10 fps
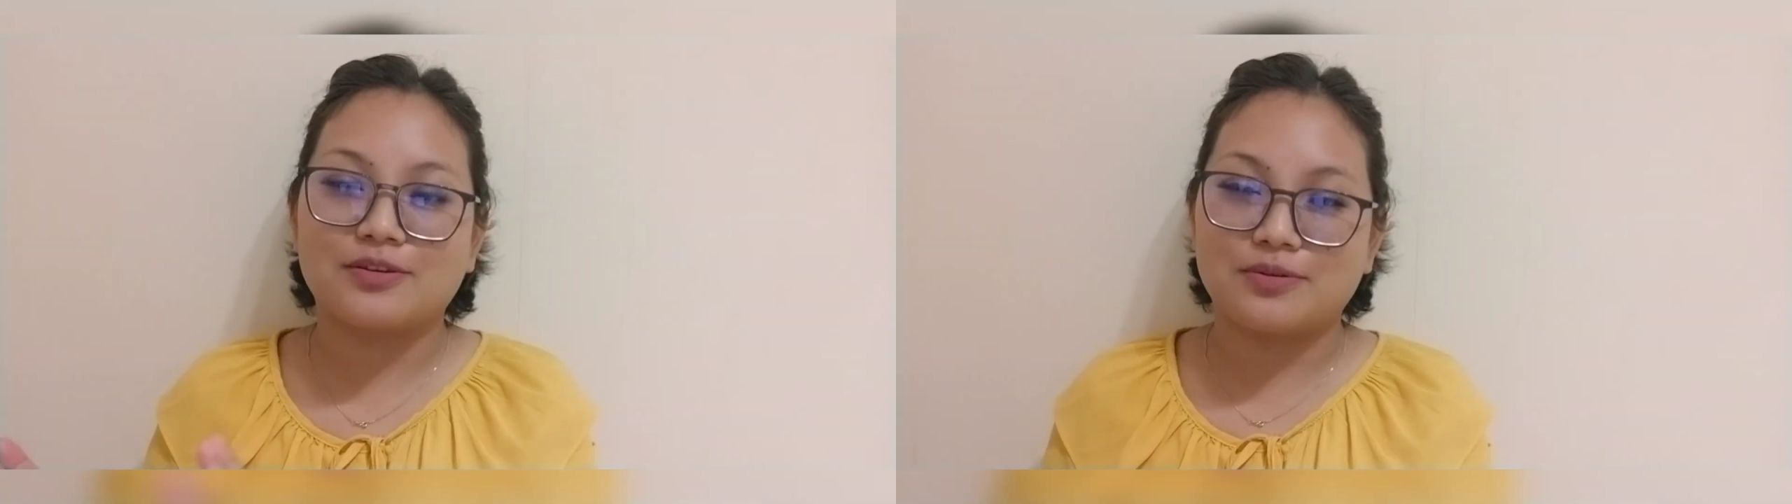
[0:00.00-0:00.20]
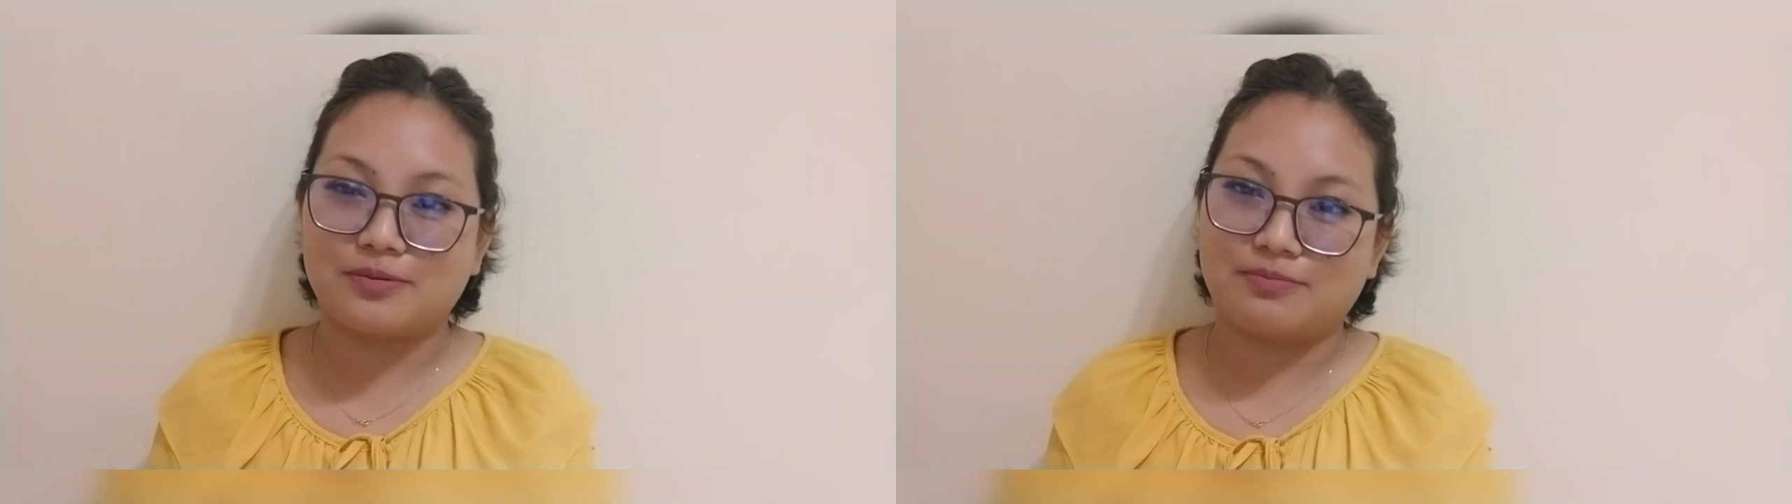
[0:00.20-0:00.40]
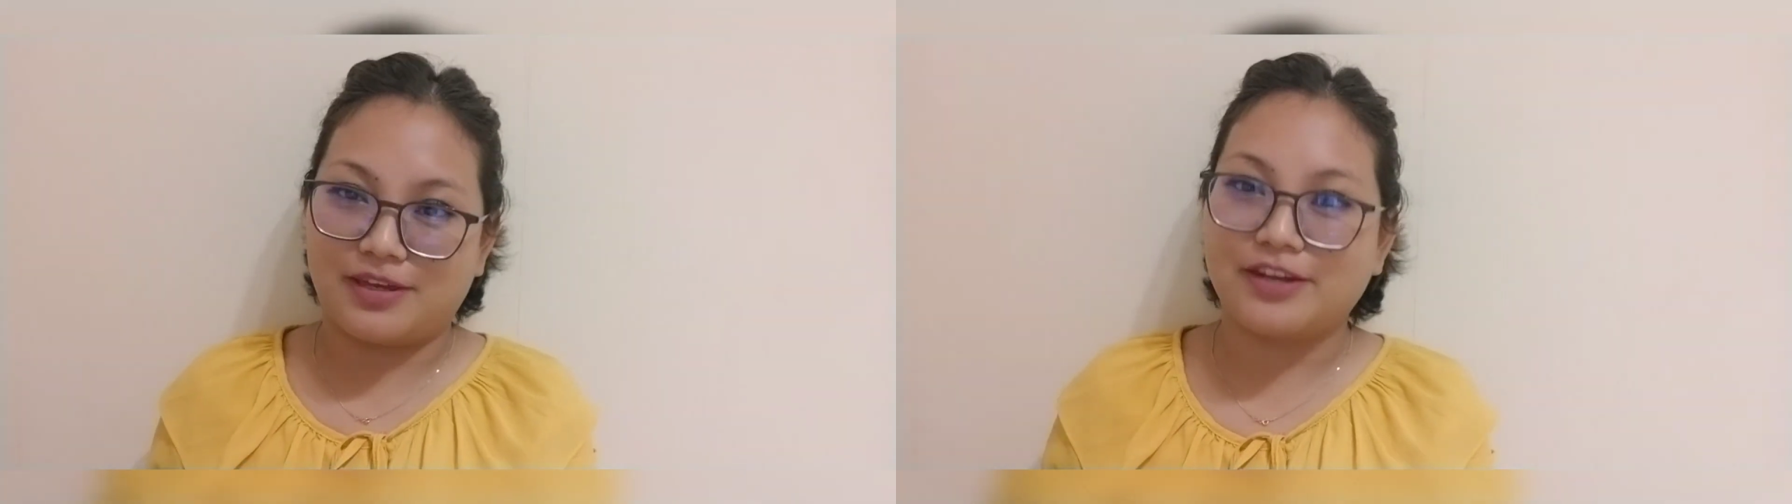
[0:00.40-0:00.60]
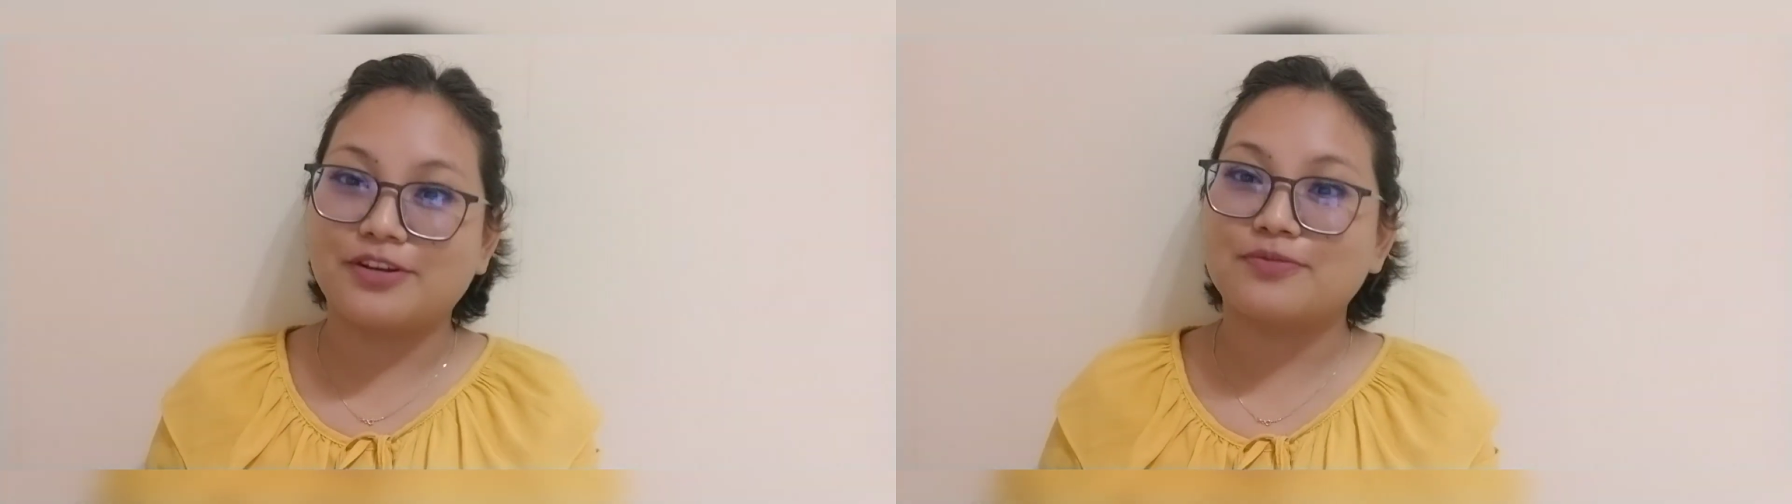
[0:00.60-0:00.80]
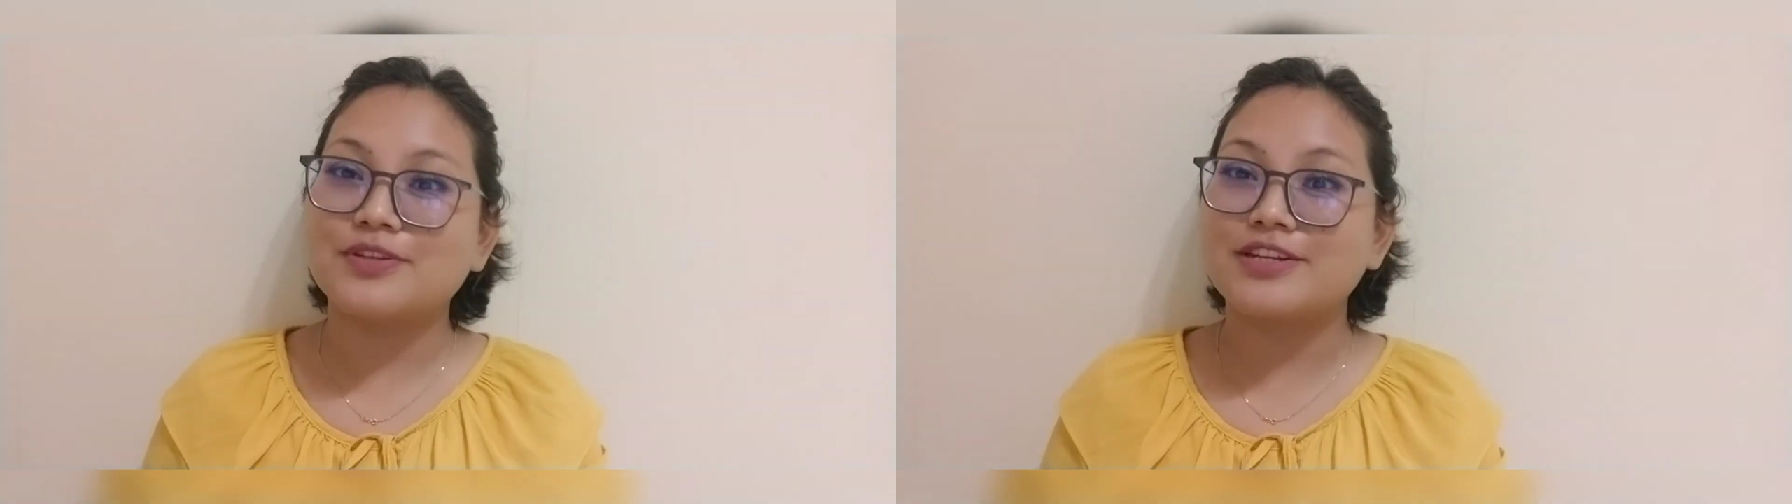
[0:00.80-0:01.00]
the
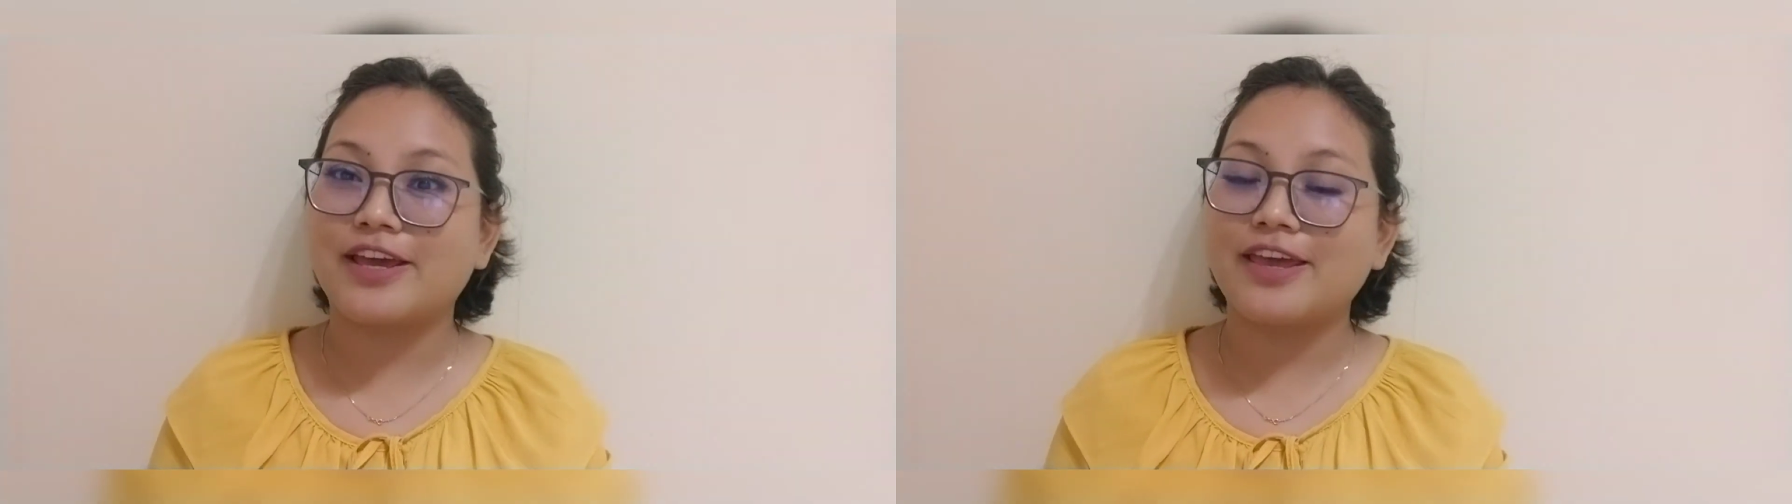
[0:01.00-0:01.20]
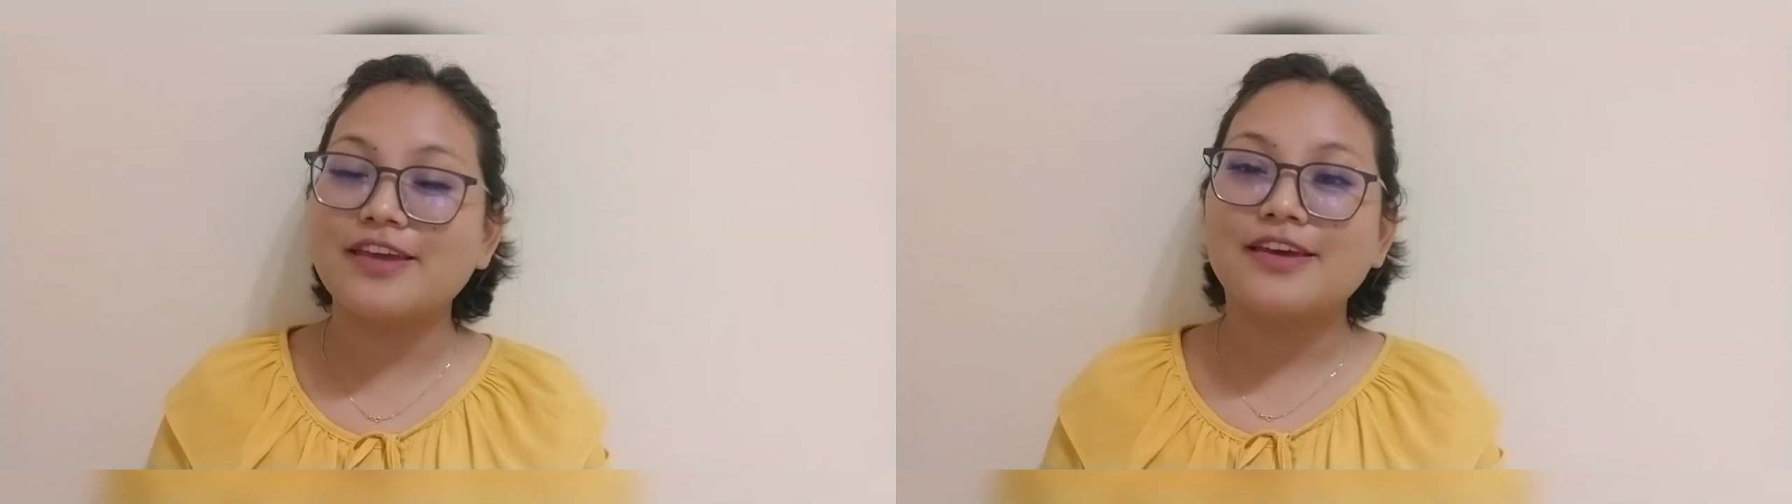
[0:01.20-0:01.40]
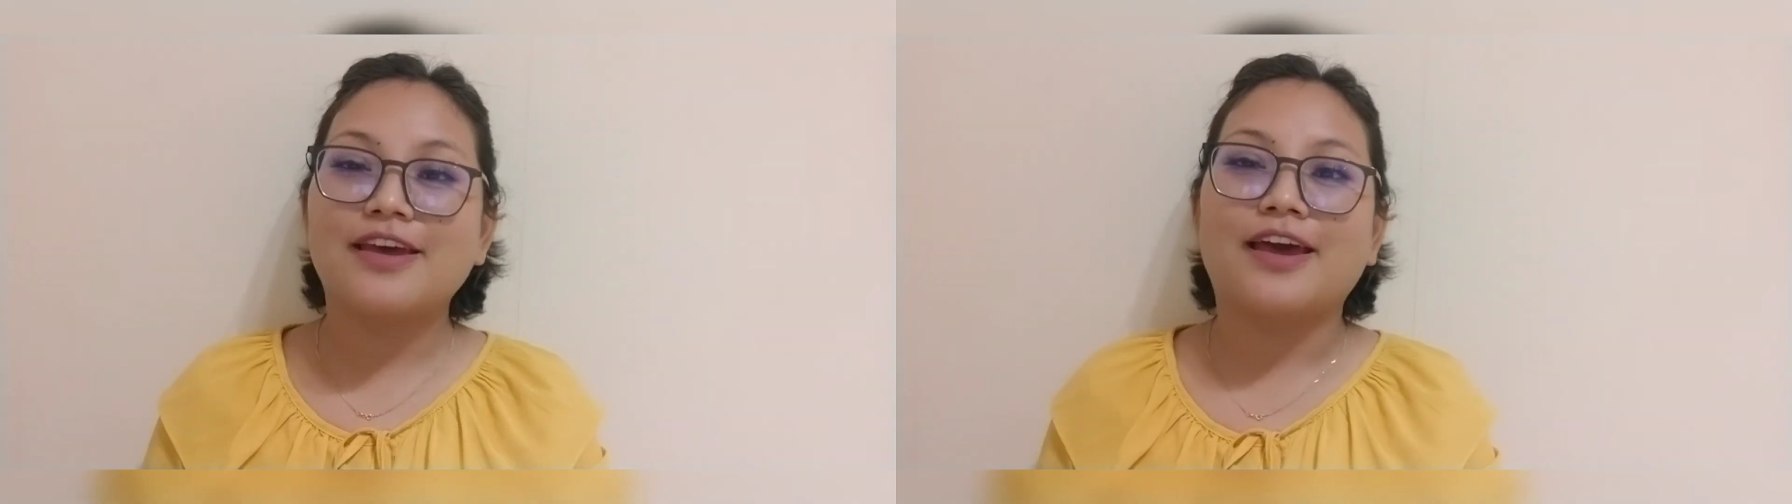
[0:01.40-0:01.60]
end of the day,